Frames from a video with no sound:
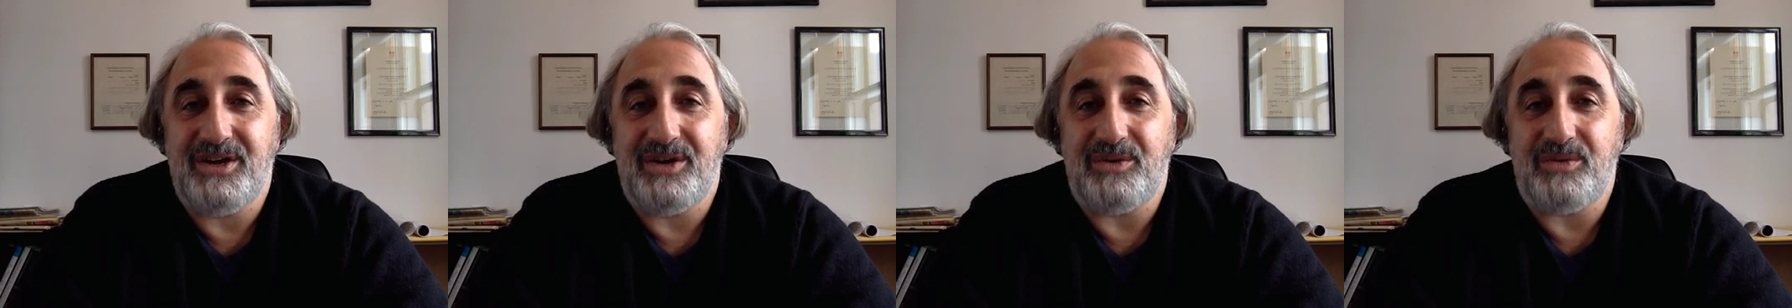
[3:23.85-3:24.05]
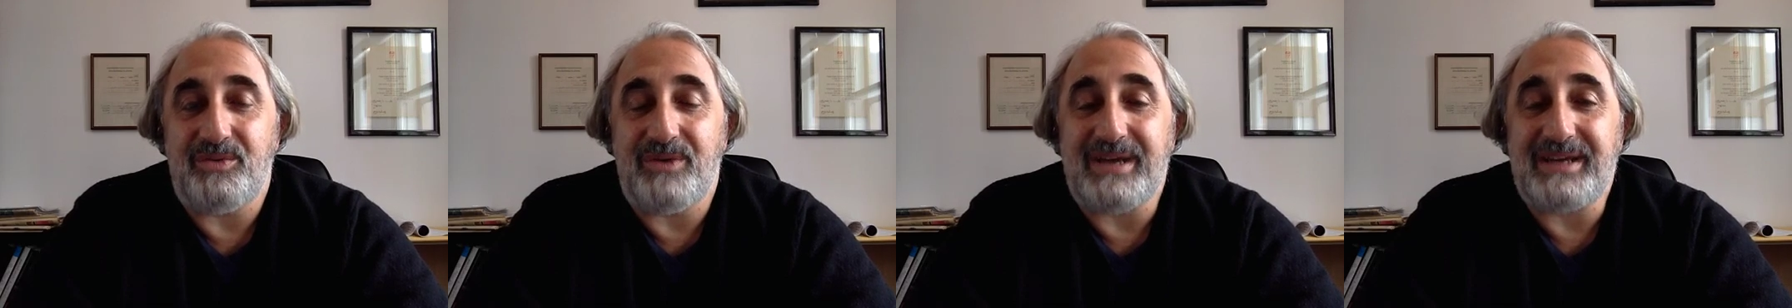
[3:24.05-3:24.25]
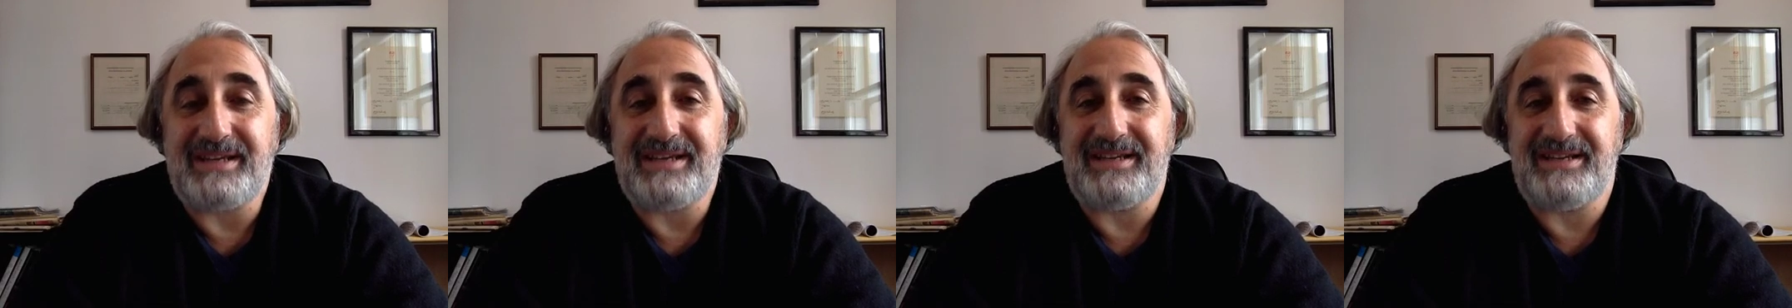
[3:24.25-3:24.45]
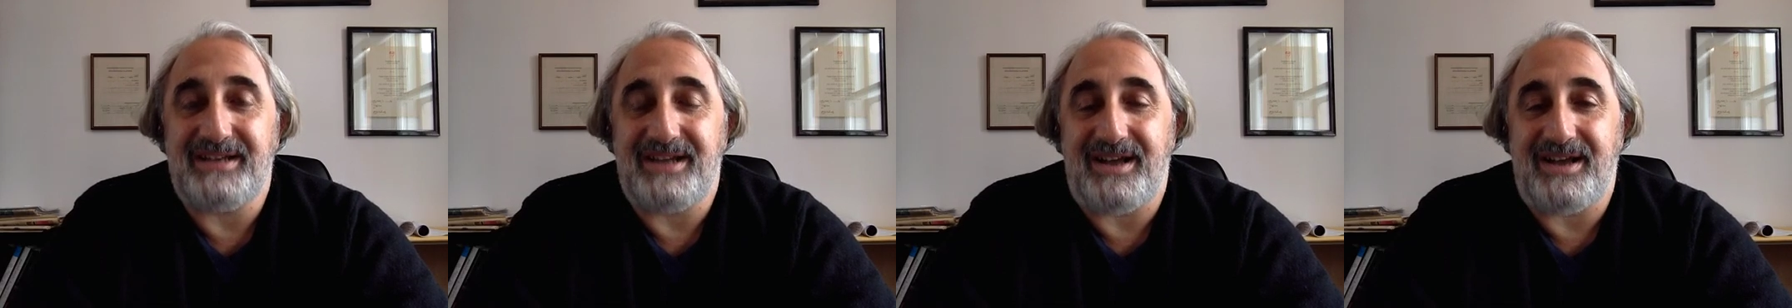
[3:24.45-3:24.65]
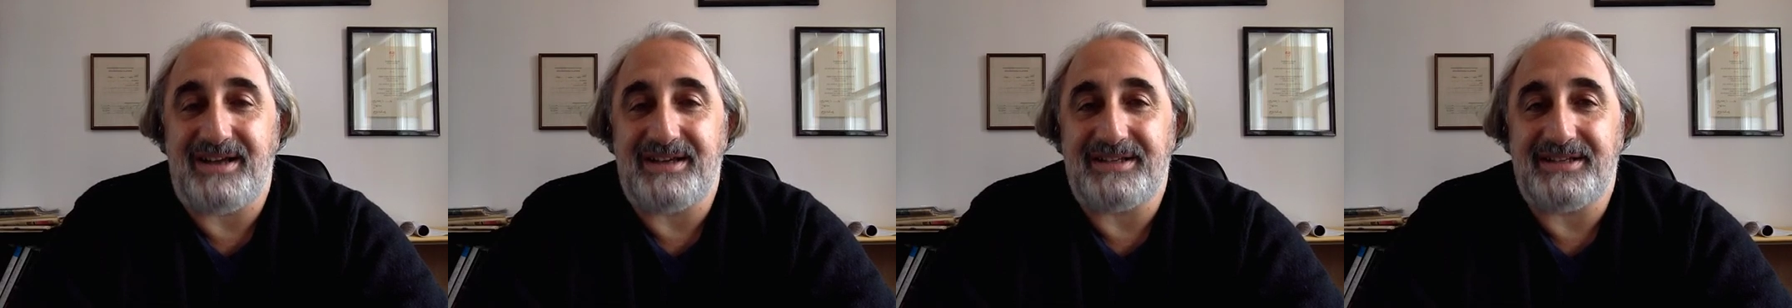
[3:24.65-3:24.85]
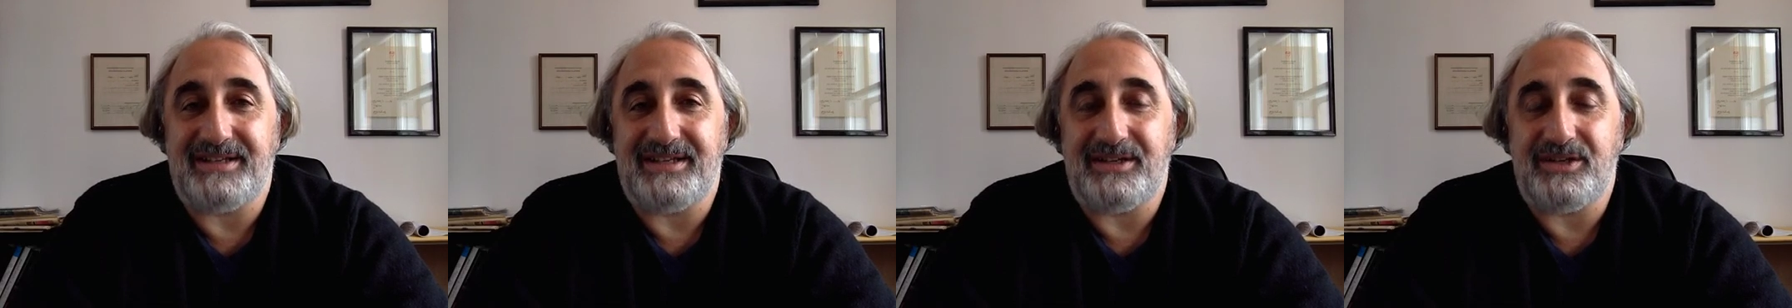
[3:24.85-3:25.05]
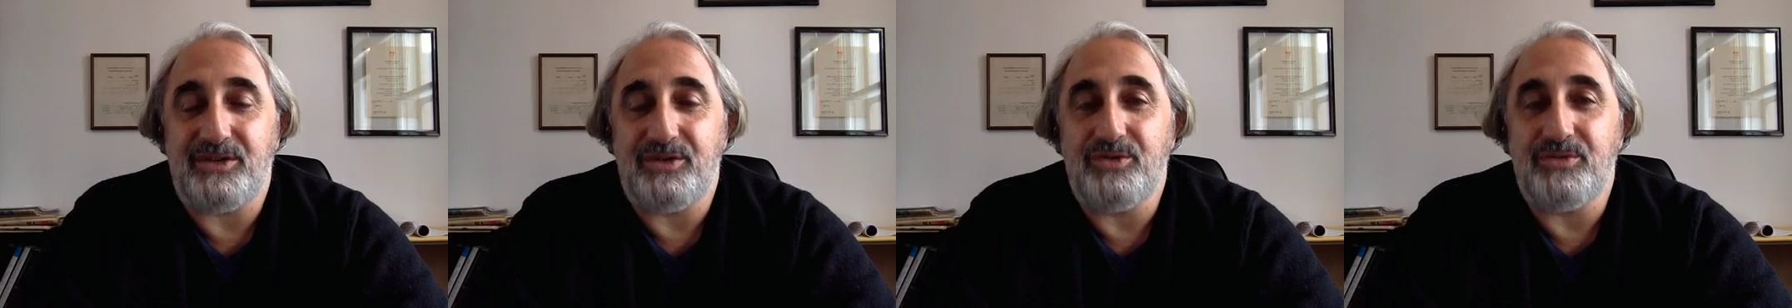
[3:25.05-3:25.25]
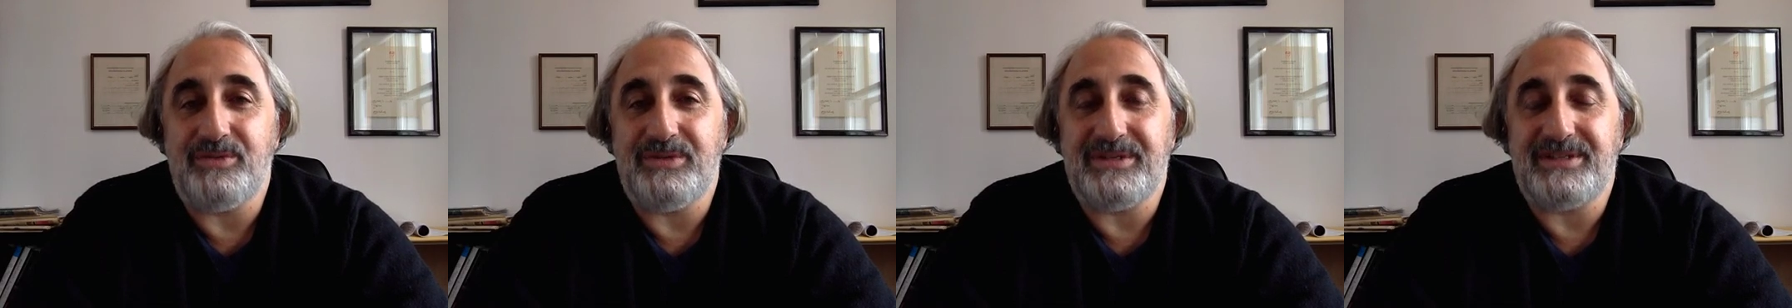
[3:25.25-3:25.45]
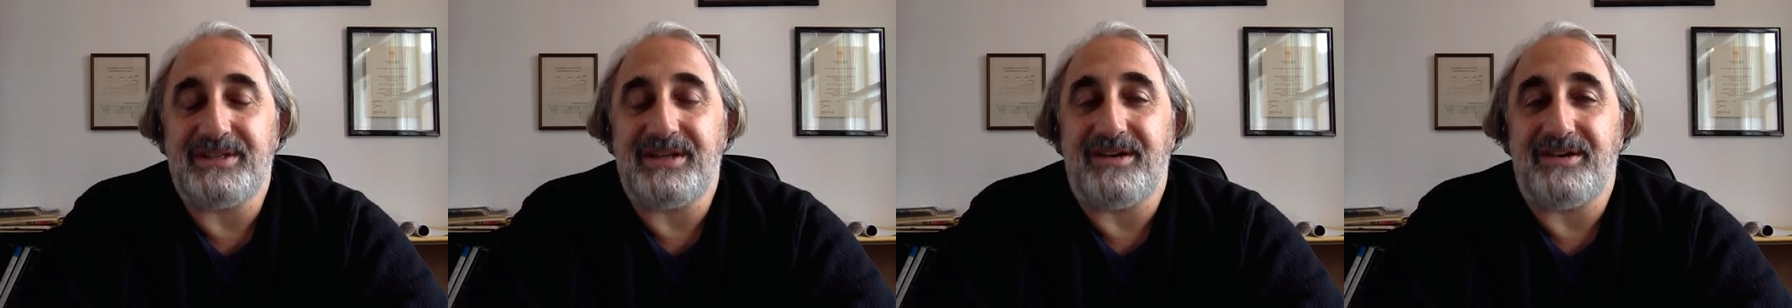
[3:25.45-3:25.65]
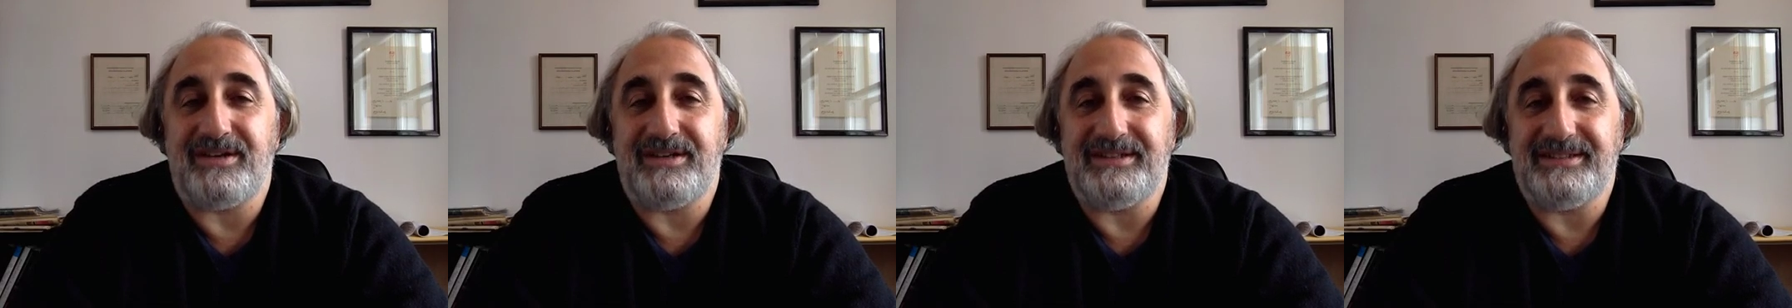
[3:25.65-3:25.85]
recognize that humans
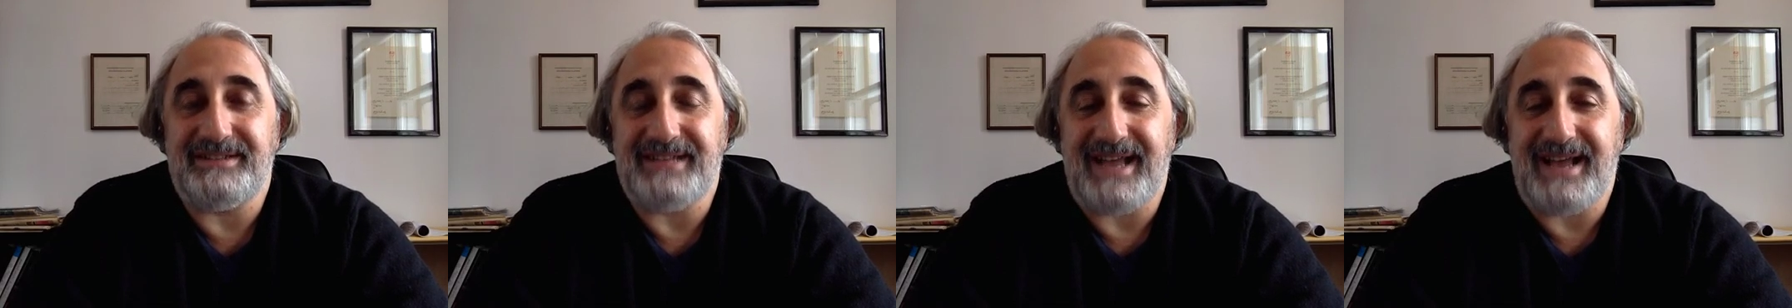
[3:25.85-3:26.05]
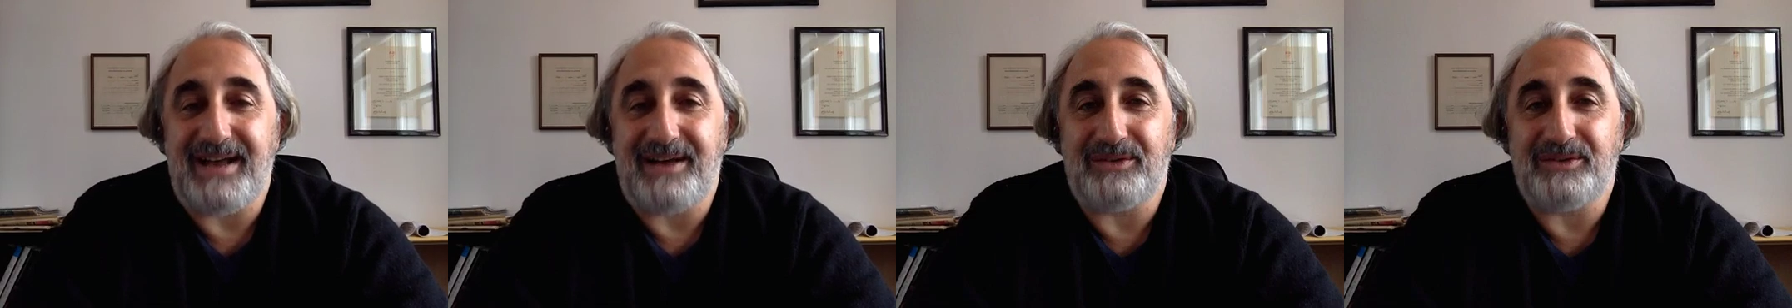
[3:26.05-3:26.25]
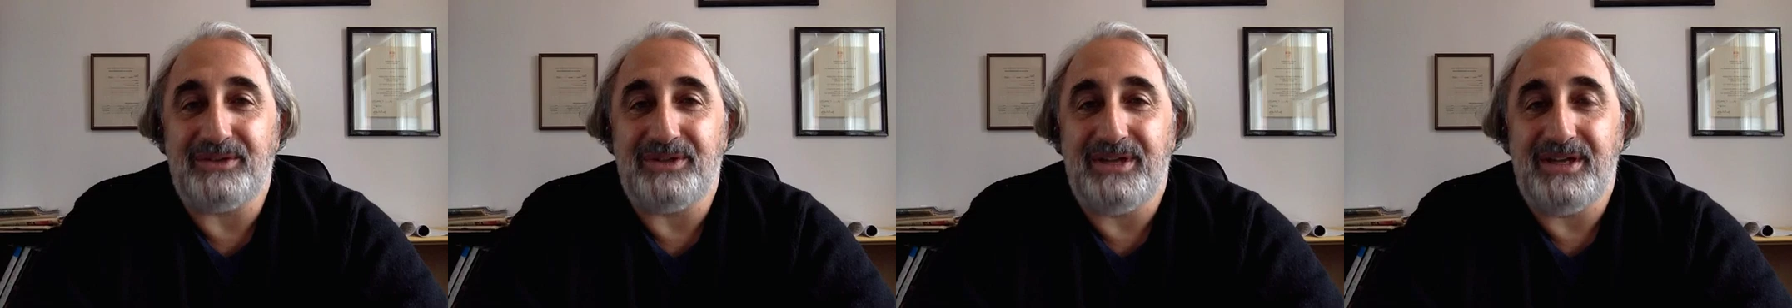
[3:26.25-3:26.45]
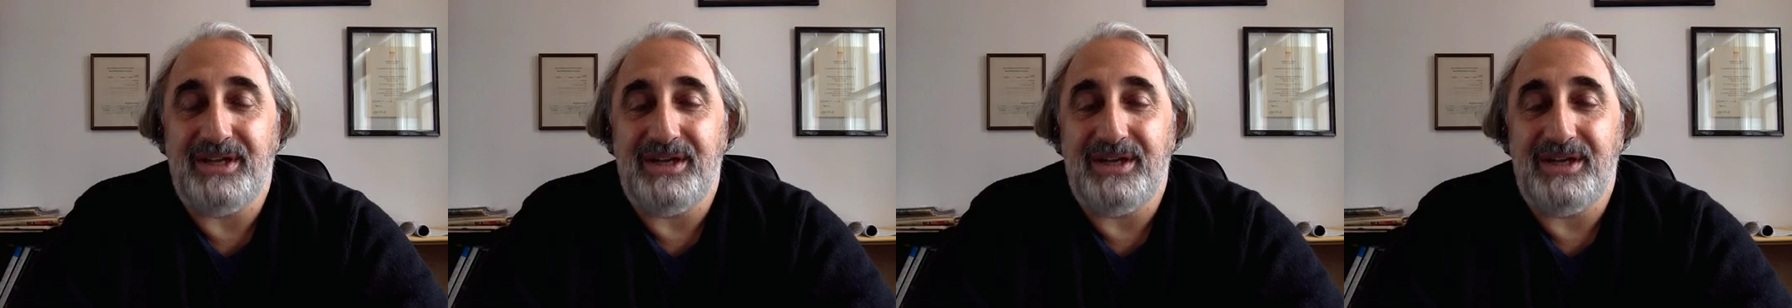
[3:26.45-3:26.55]
are endowed